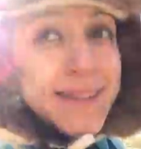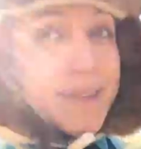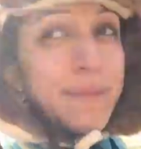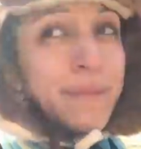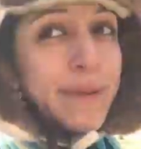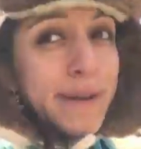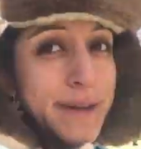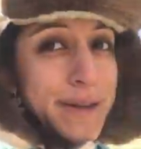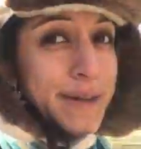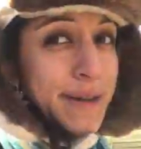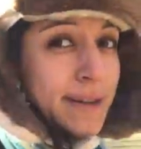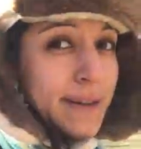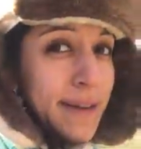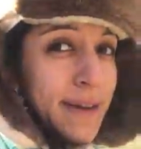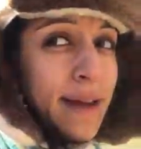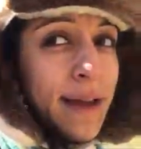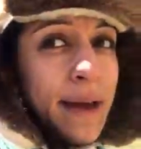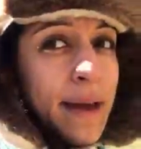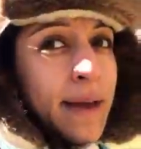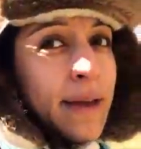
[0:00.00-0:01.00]
I'm pretty sure he
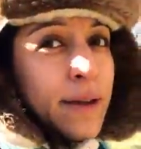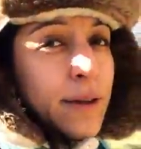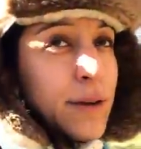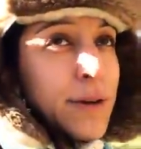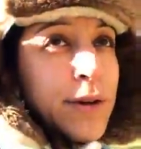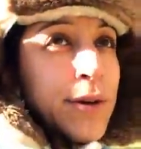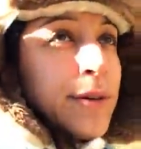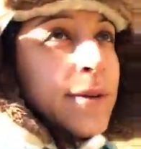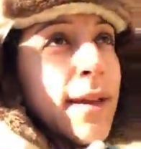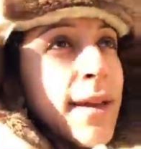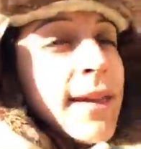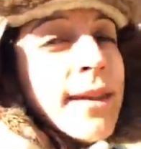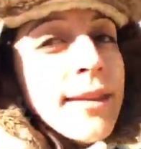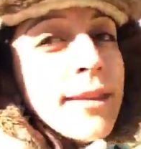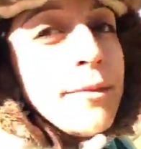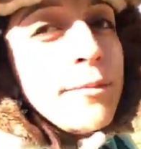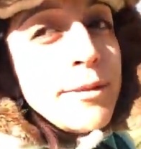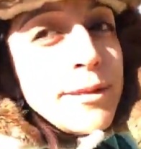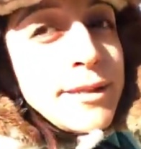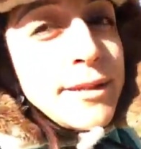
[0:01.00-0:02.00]
created
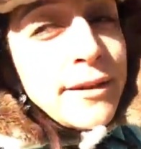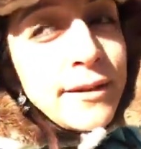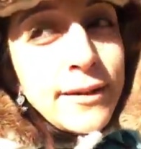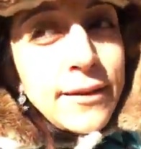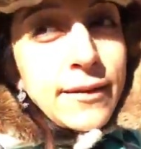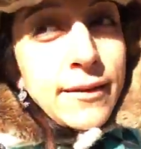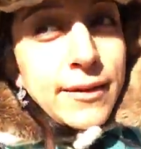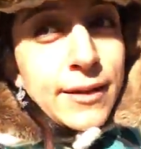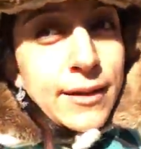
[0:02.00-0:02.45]
the material in the